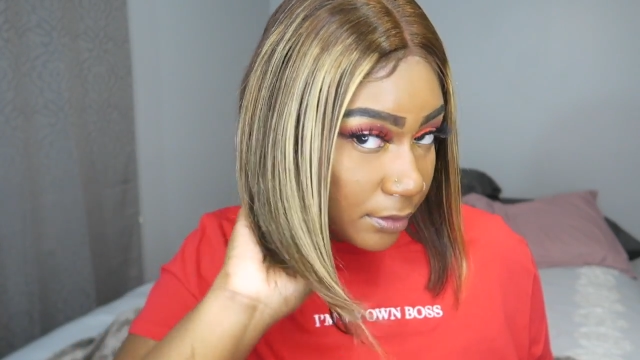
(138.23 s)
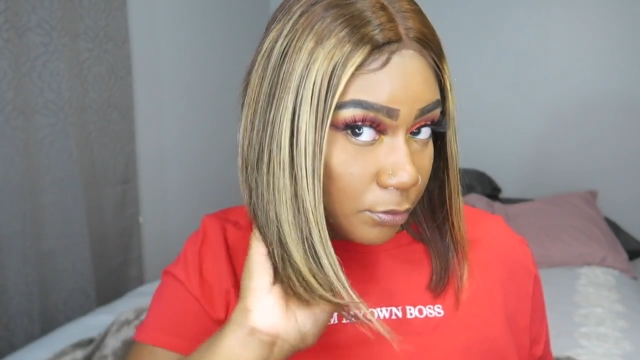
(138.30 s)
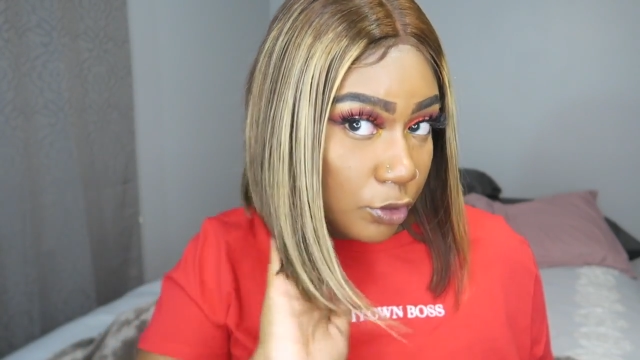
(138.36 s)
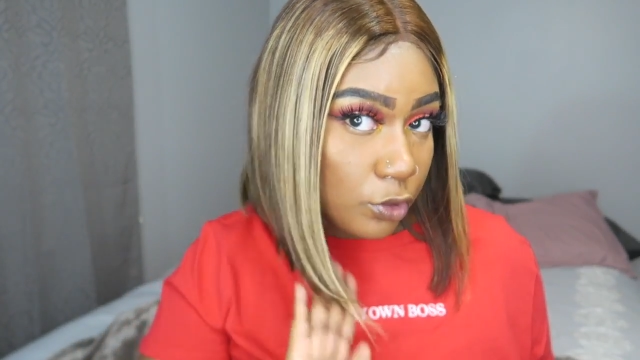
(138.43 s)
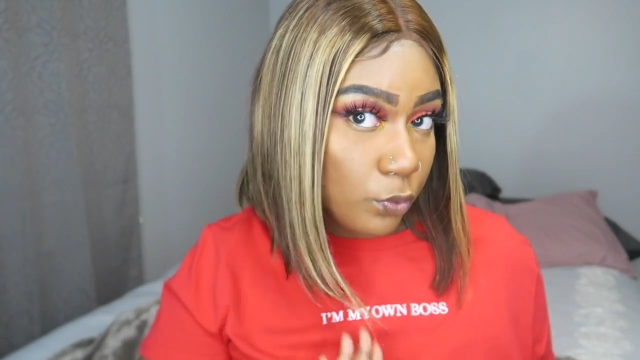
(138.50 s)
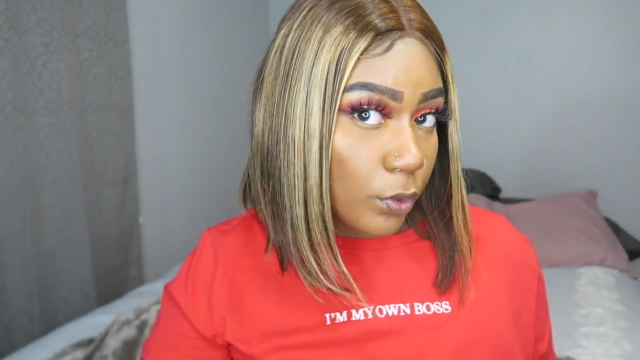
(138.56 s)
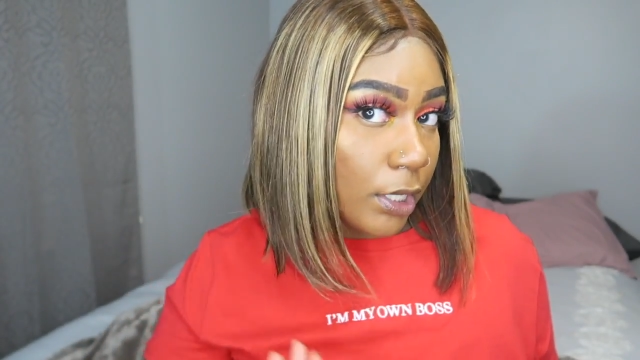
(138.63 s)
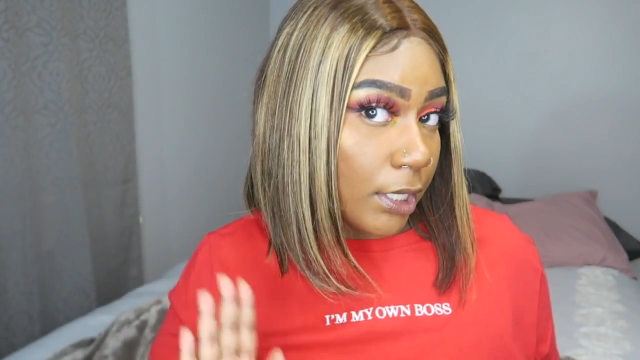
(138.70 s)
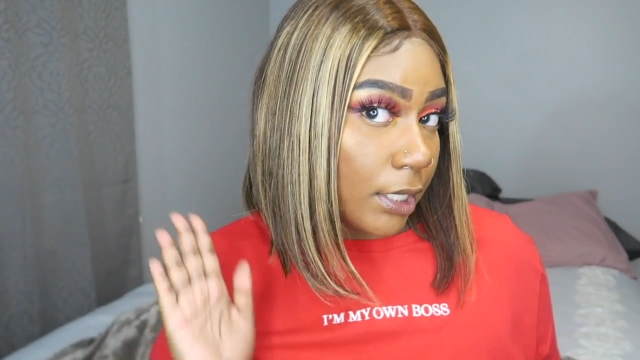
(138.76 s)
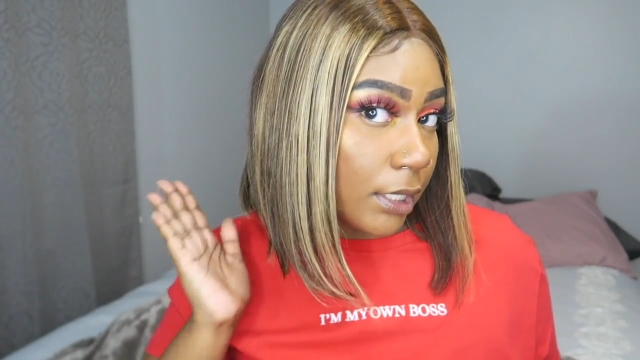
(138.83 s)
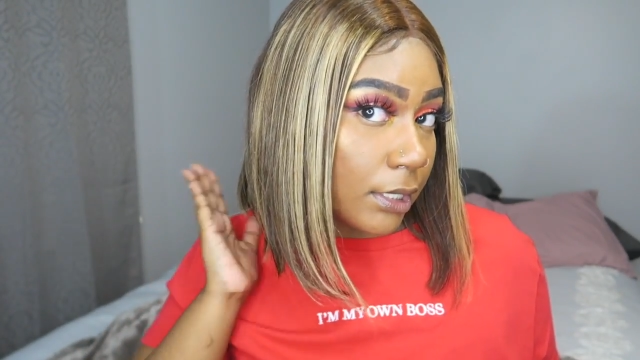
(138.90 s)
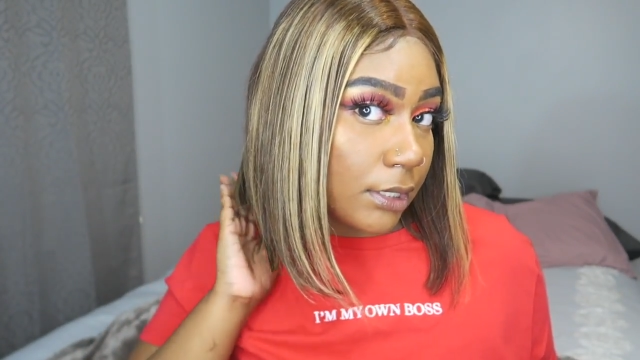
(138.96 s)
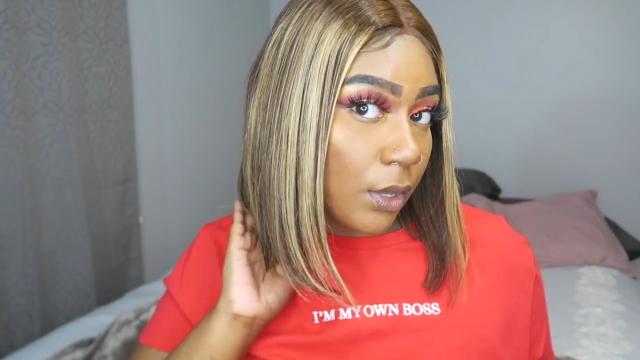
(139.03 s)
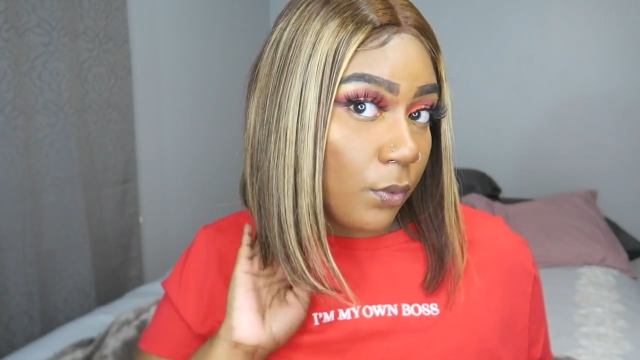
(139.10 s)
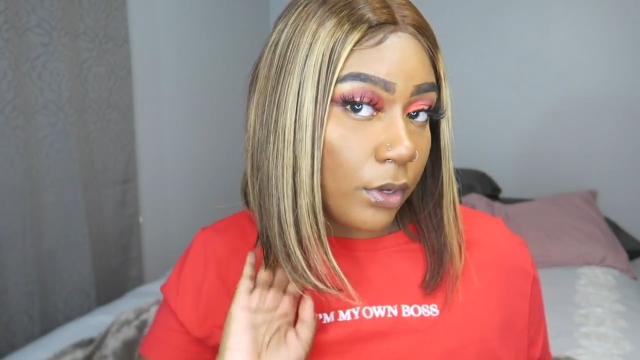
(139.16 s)
I'm just wearing it
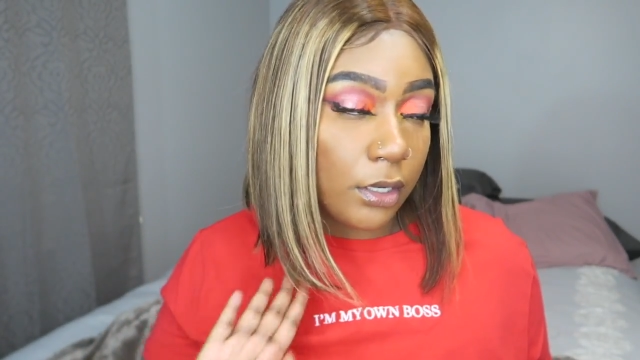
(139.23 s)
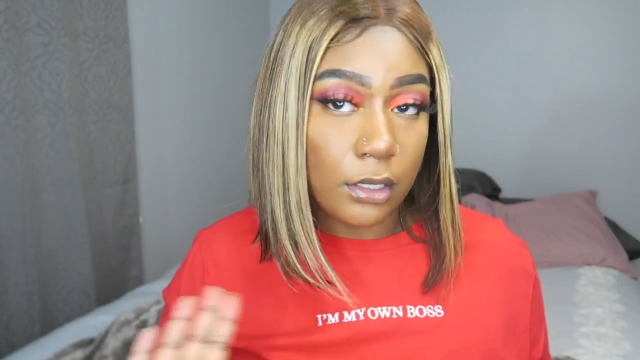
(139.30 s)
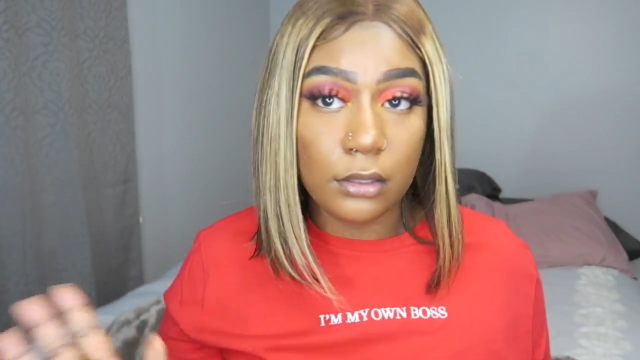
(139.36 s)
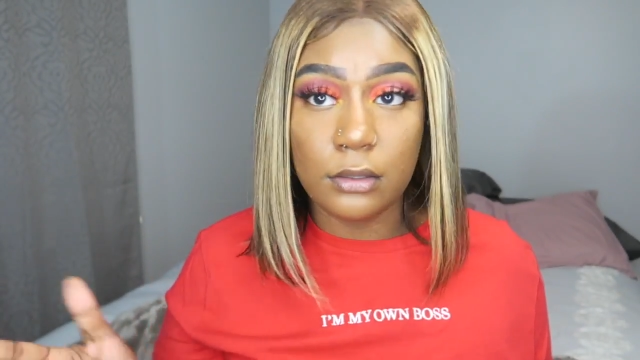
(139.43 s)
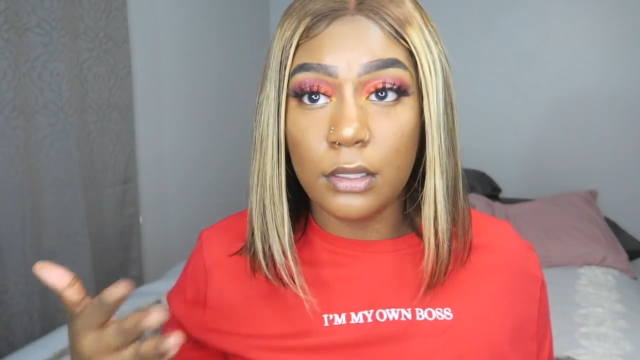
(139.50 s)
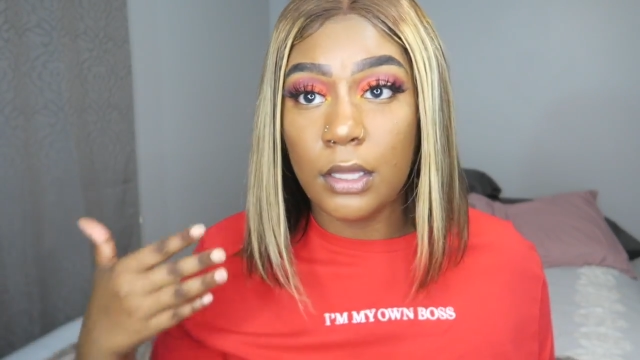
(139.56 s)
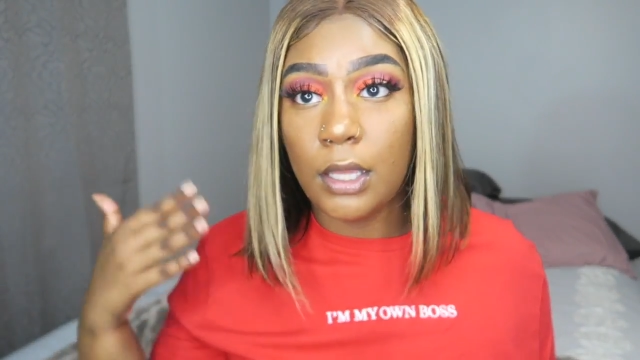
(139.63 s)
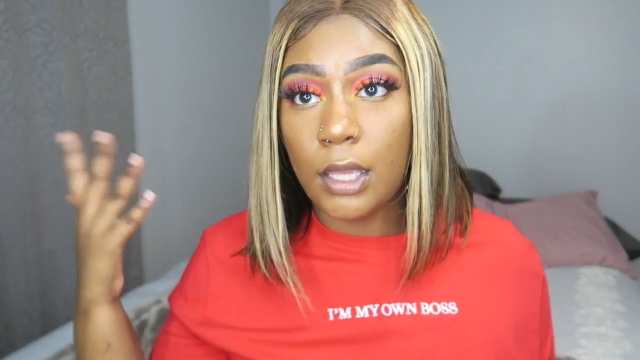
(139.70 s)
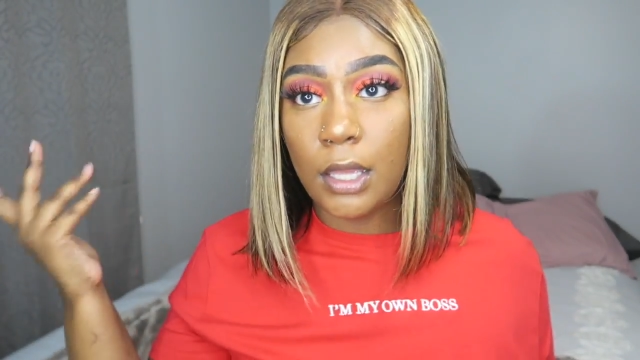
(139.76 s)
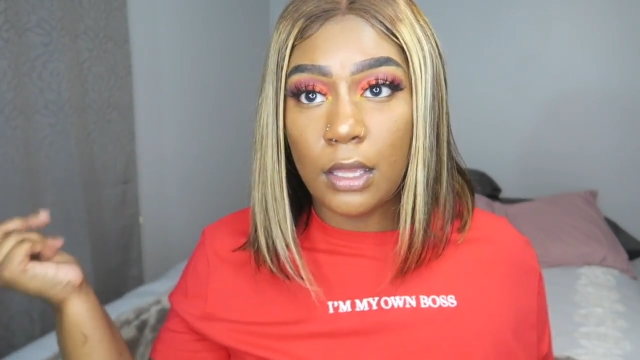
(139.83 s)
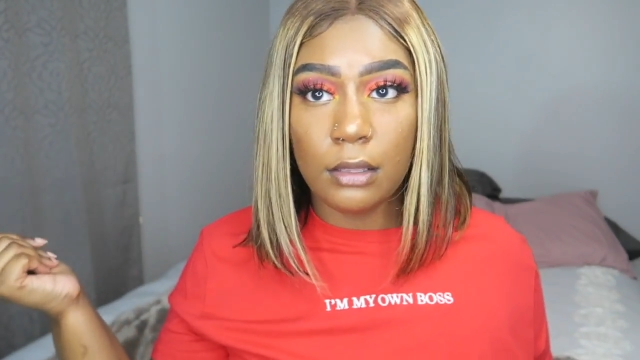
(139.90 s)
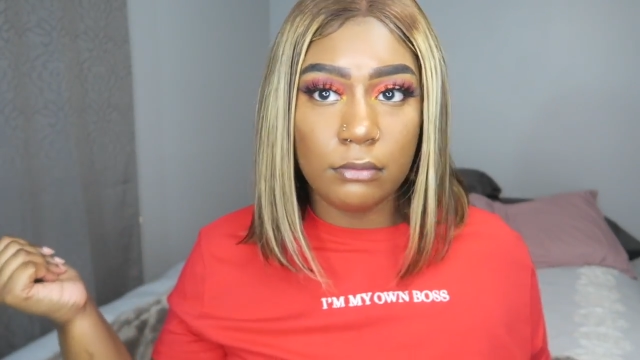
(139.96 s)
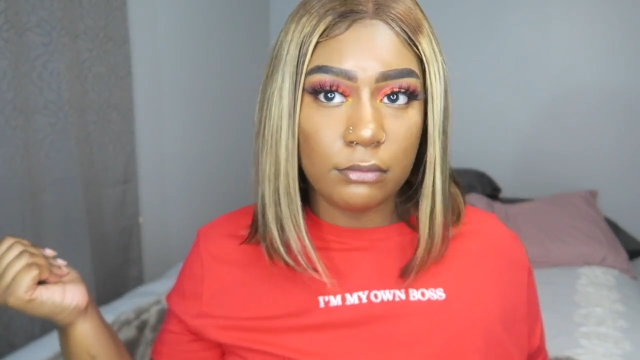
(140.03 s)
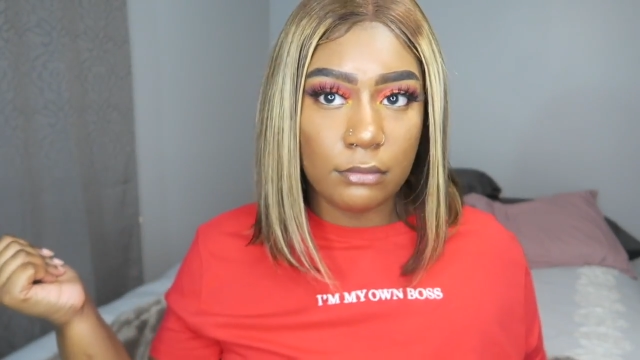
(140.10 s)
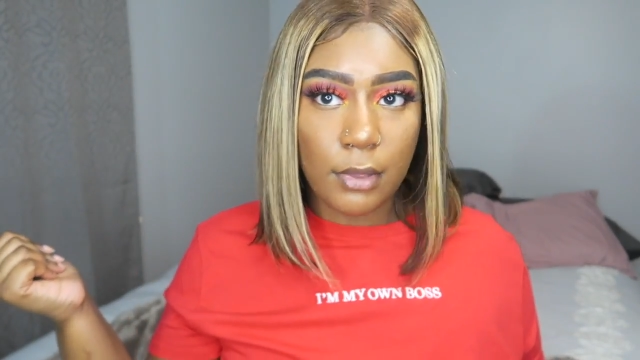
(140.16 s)
because I want
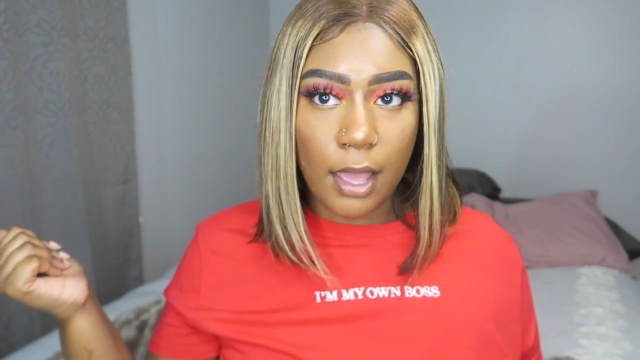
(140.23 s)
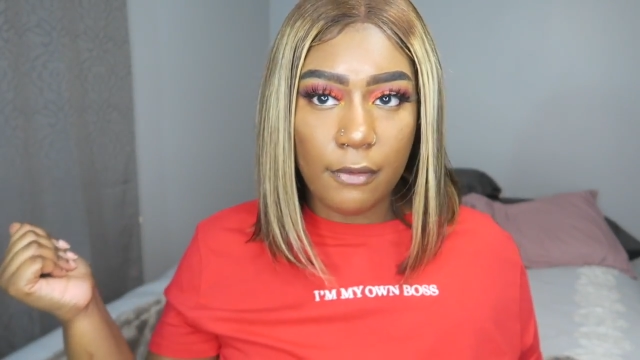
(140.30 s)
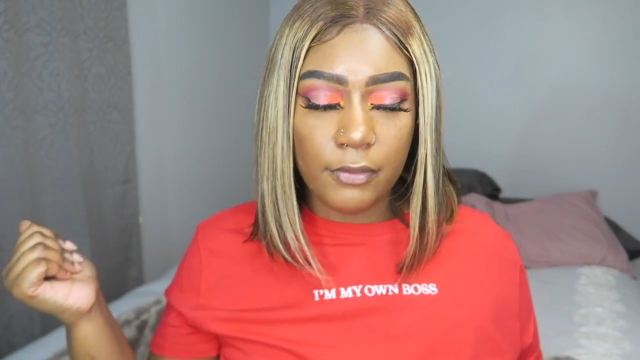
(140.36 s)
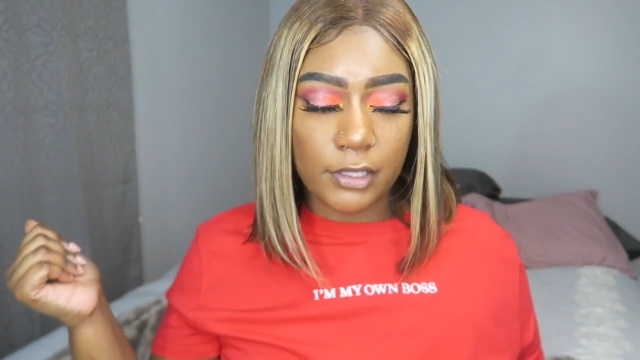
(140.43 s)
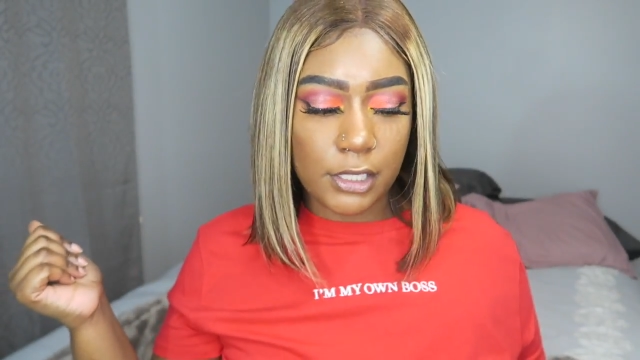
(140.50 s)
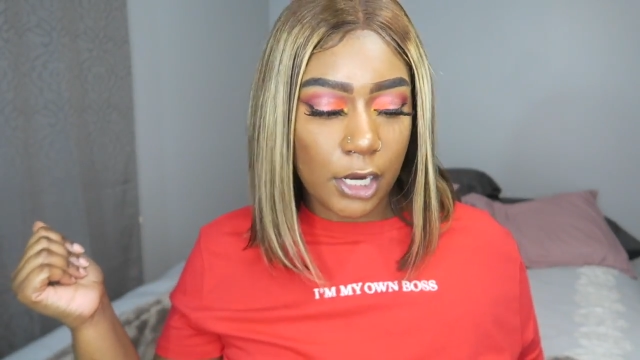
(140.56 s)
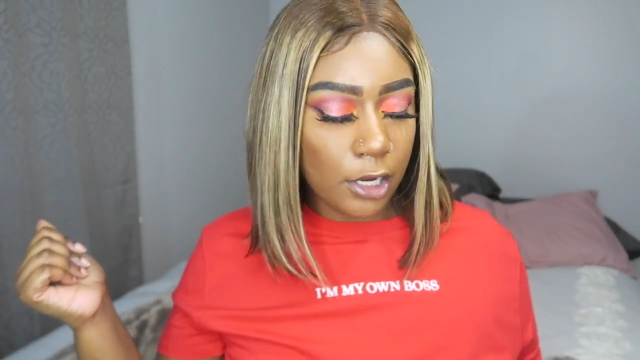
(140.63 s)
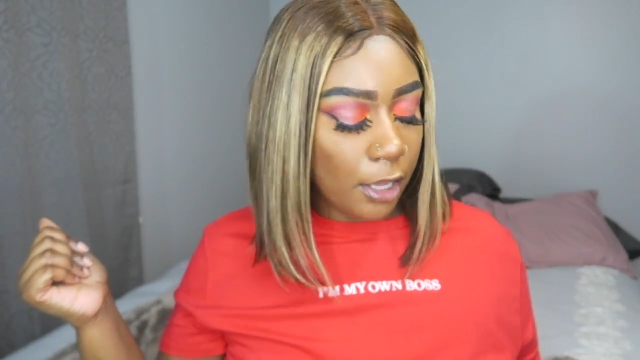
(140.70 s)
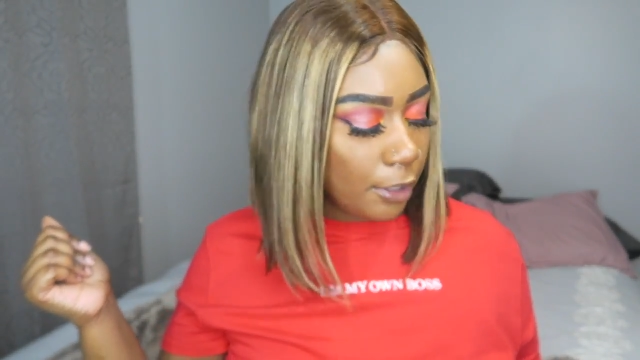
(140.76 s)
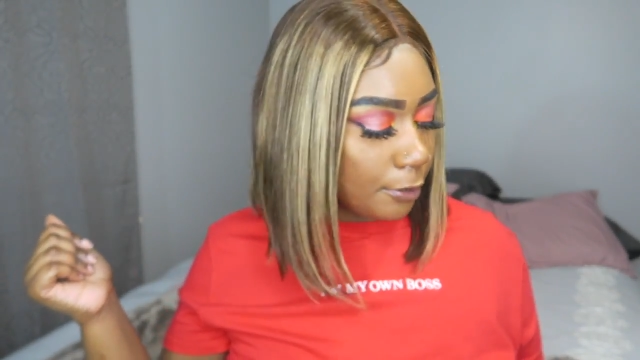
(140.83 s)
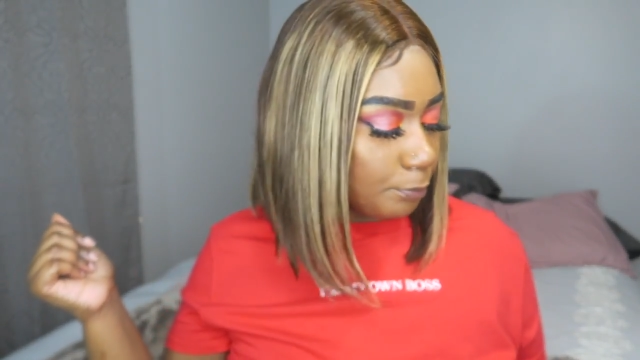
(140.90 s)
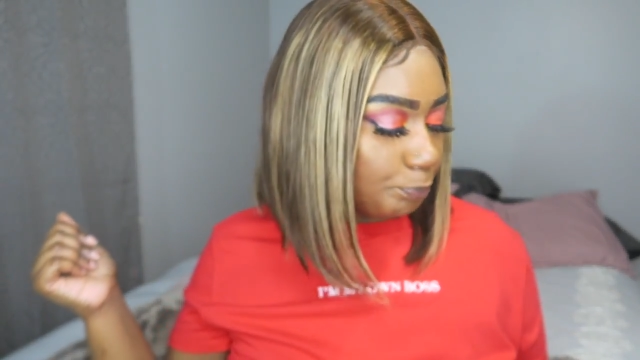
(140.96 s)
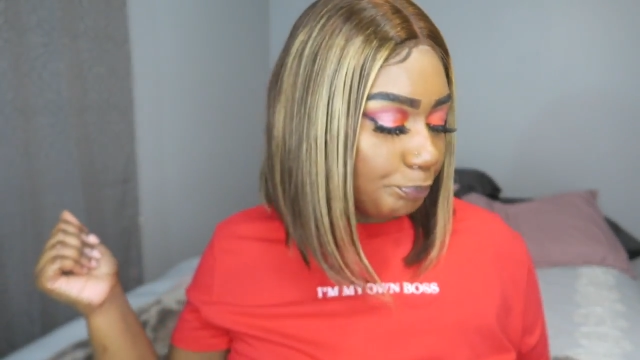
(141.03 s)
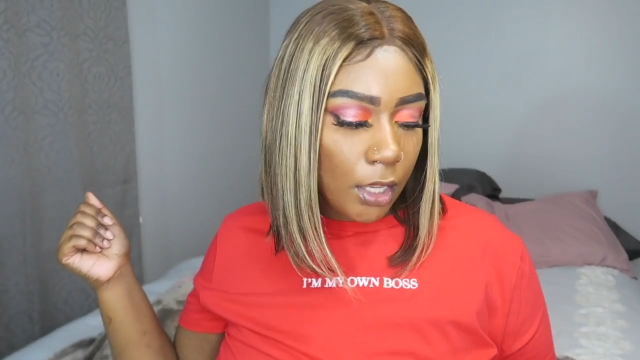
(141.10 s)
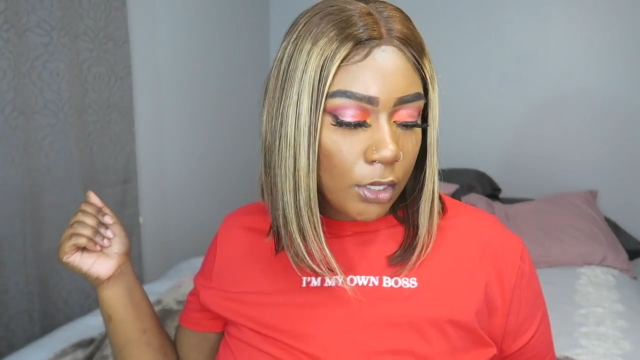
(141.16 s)
to have this hair color.